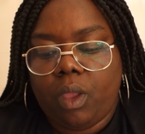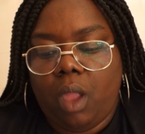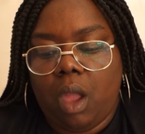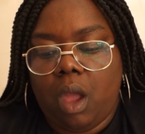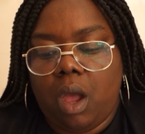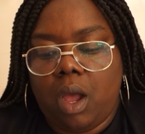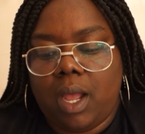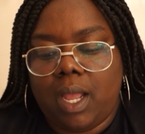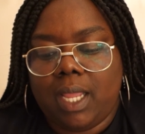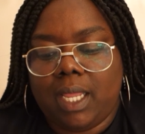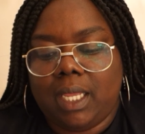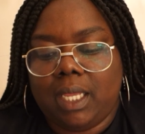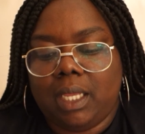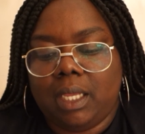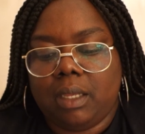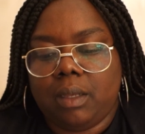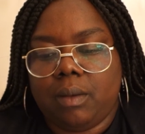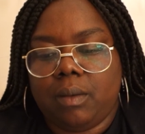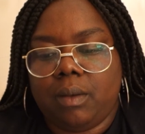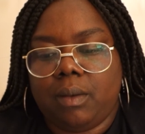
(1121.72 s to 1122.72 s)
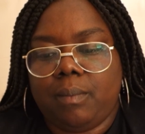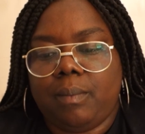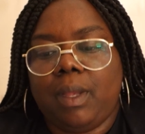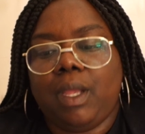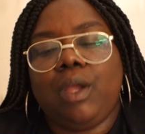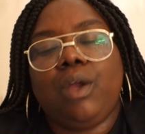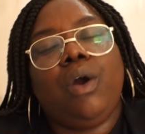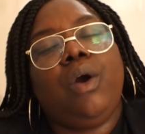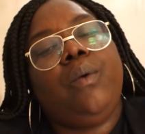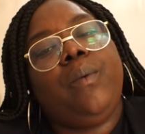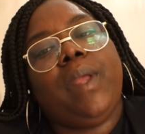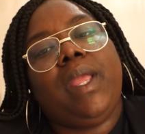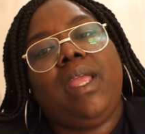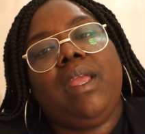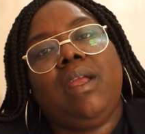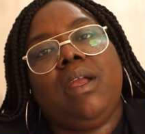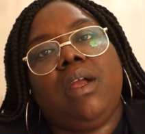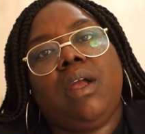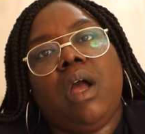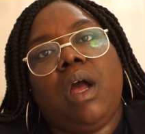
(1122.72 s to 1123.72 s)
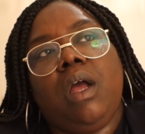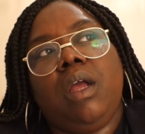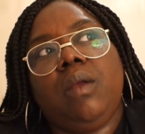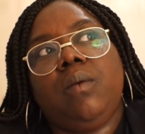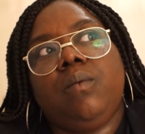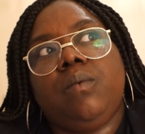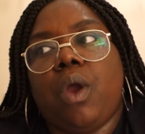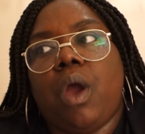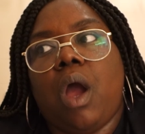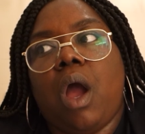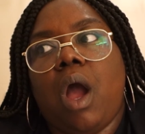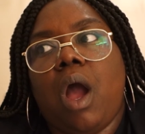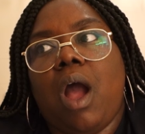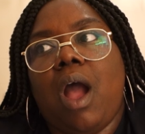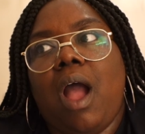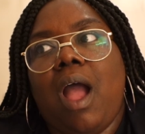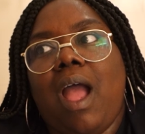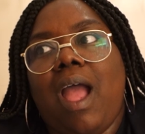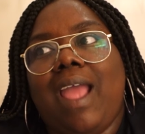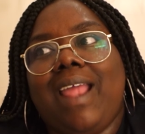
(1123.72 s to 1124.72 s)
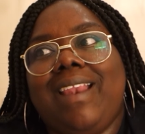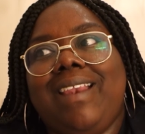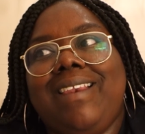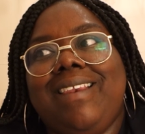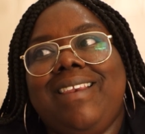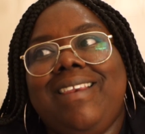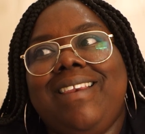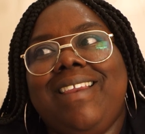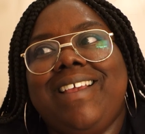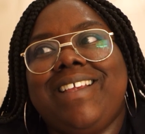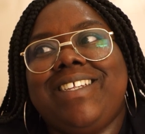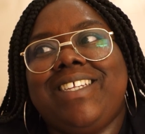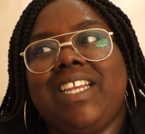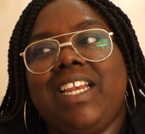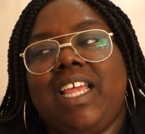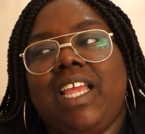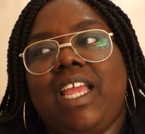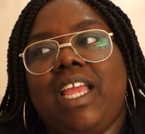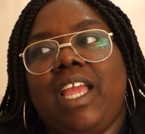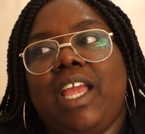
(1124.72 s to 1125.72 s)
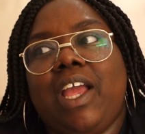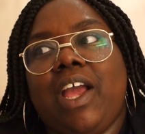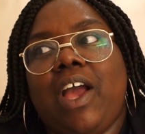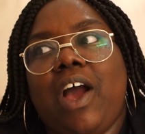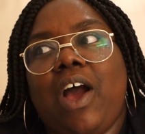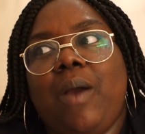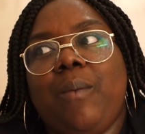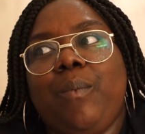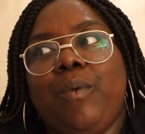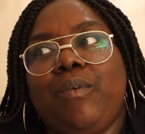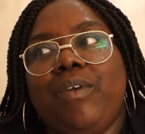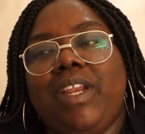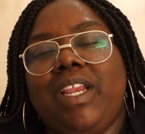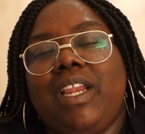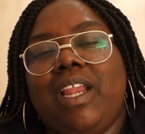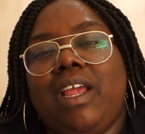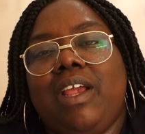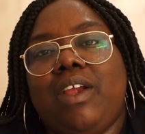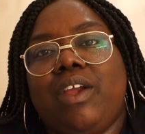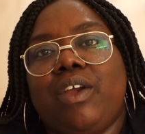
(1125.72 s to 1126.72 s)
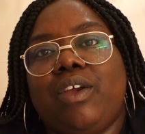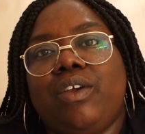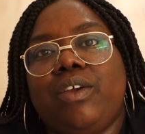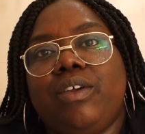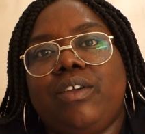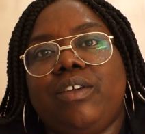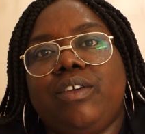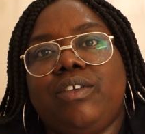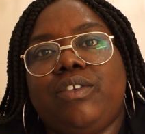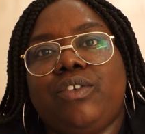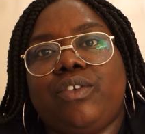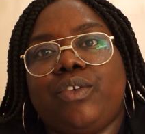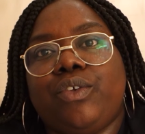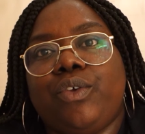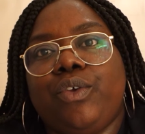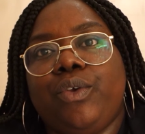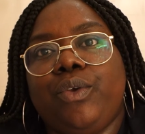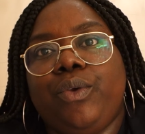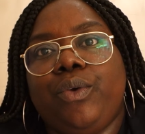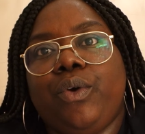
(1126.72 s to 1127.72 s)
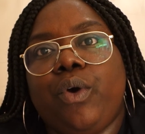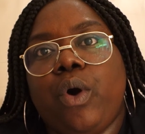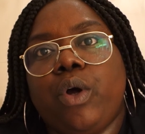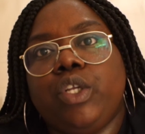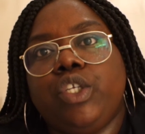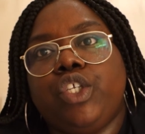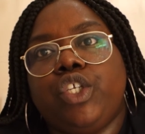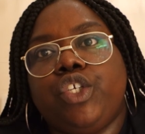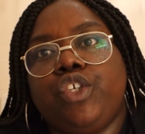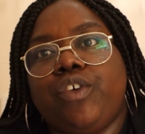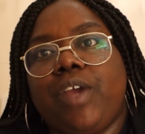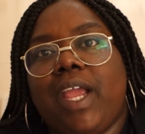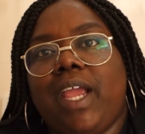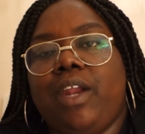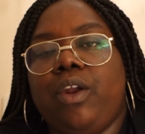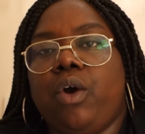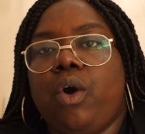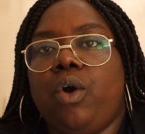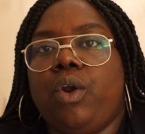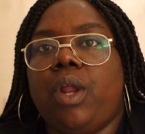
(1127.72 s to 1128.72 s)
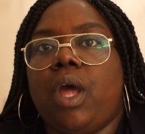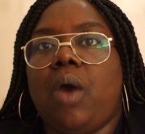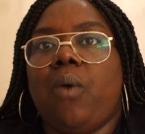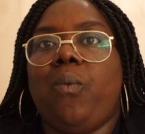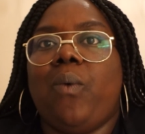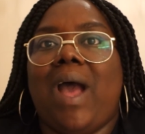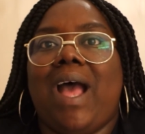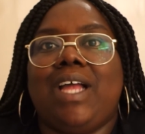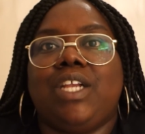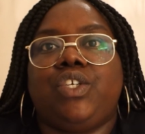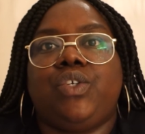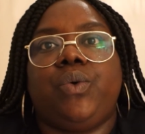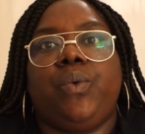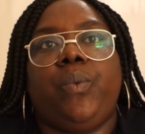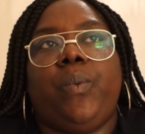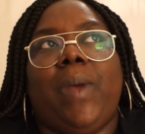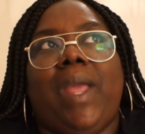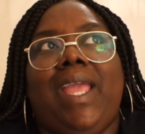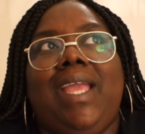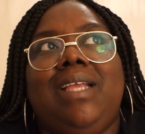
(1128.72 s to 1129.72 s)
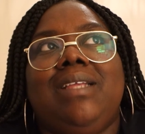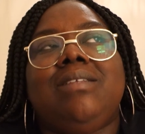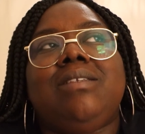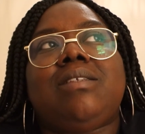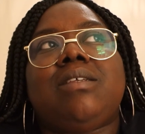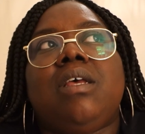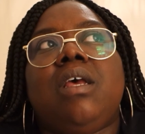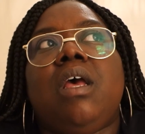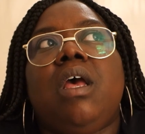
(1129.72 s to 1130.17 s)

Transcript: My goal weight, I'm not really like too concentrating on our actual weight,